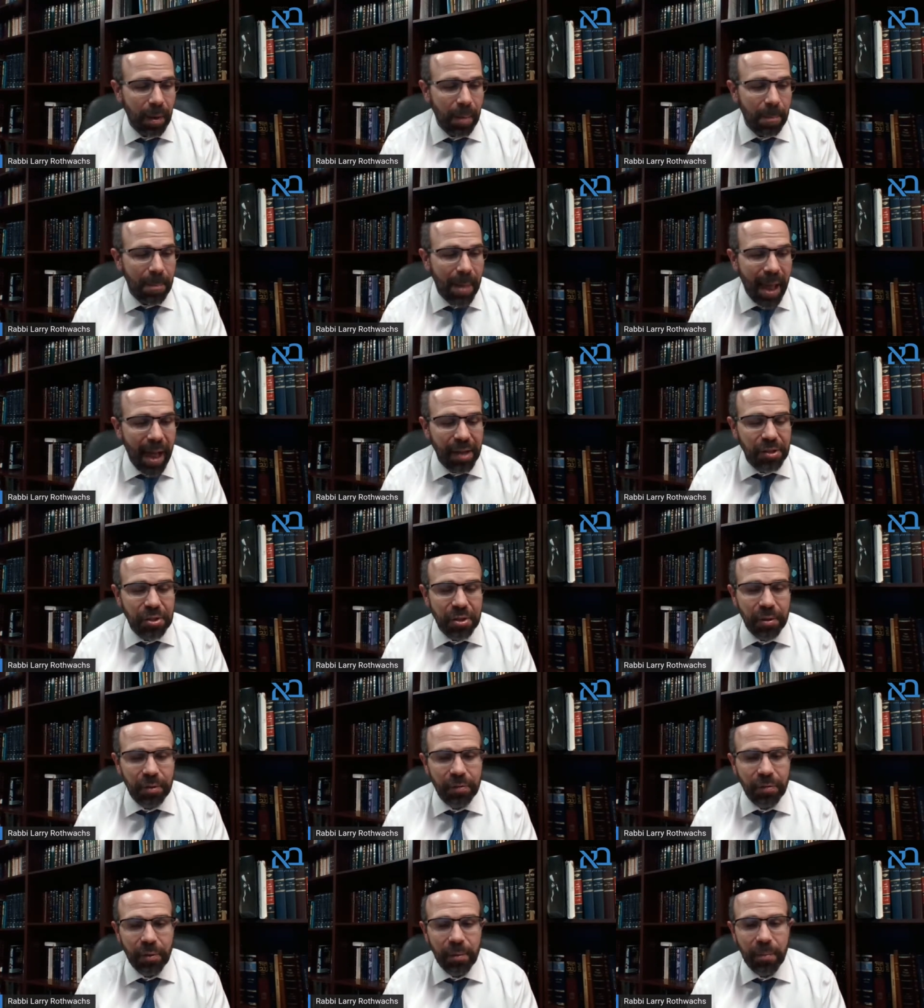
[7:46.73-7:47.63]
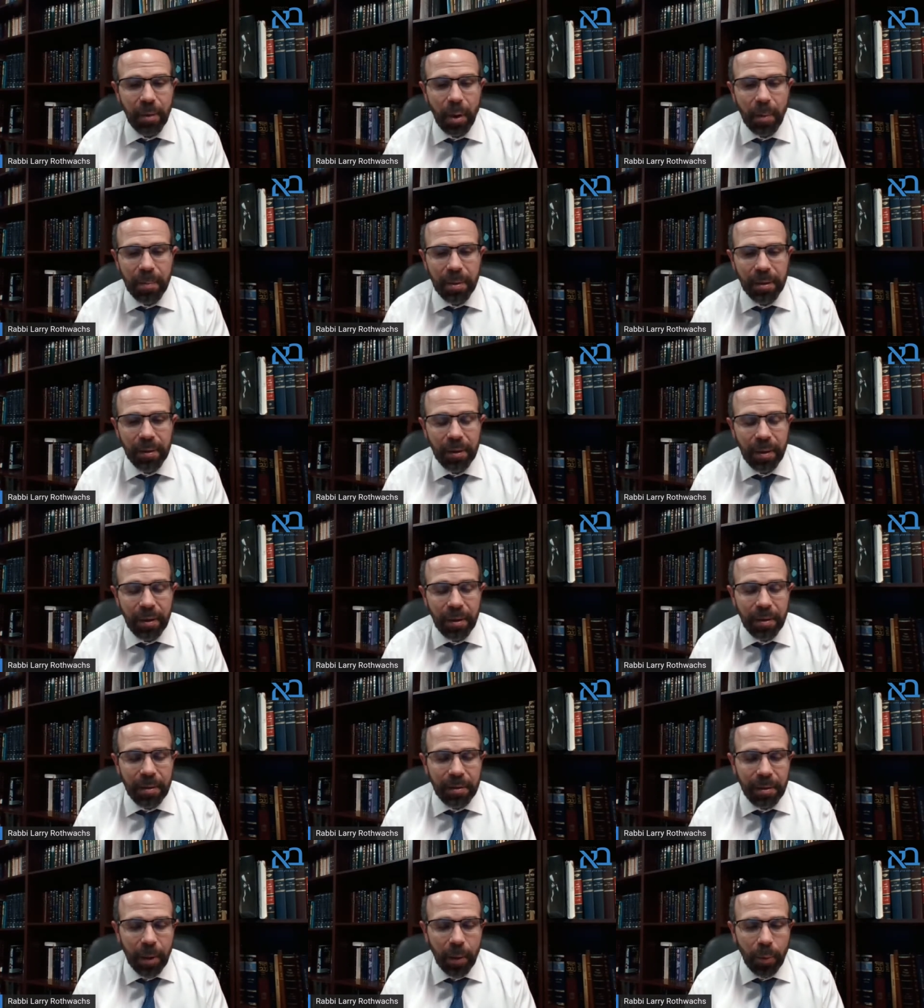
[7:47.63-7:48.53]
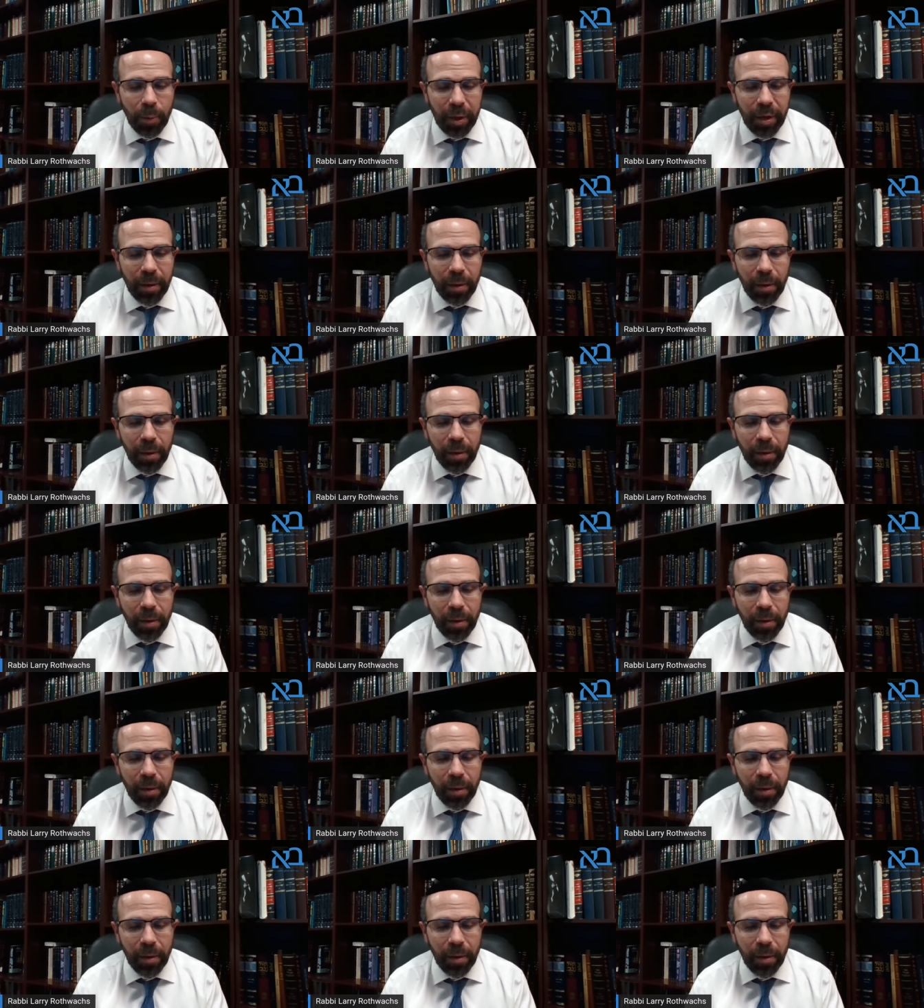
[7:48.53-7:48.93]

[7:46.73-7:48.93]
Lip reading: imagine for a moment that we